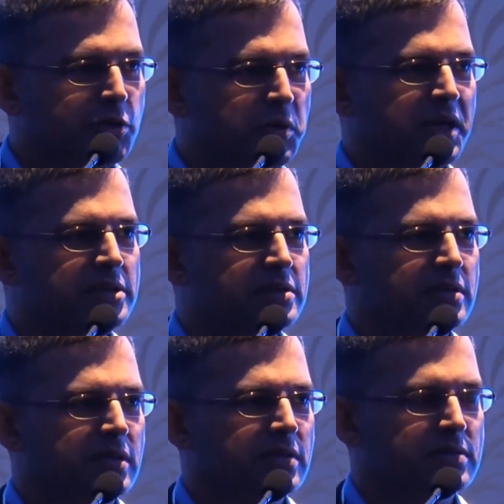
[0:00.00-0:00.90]
age
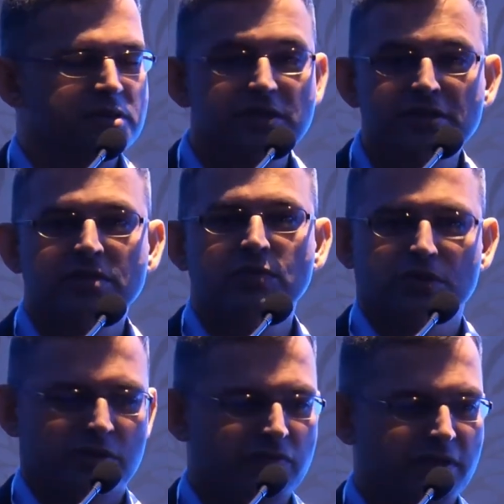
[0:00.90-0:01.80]
citizen
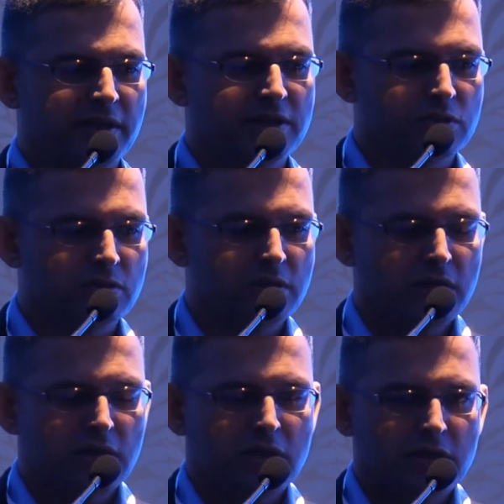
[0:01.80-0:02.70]
what you're finding. So
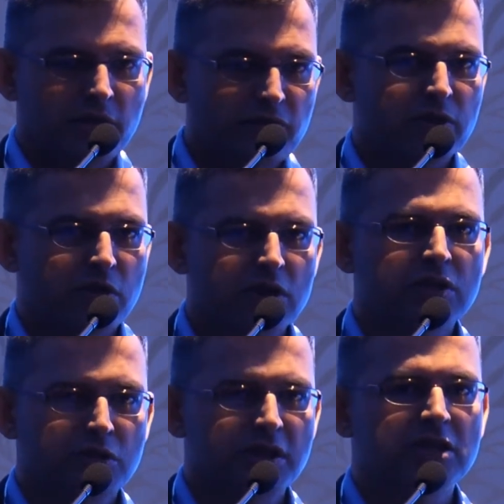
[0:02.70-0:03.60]
if you're not
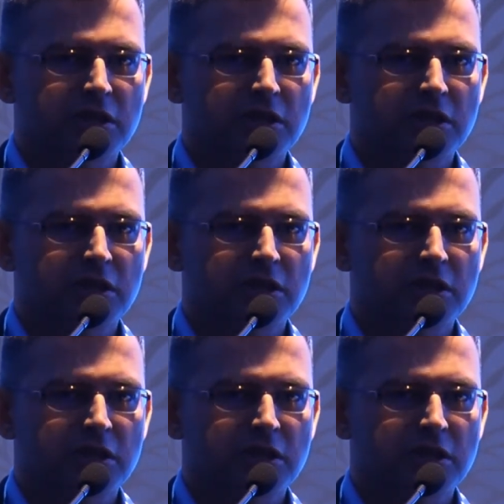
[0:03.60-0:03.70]
good in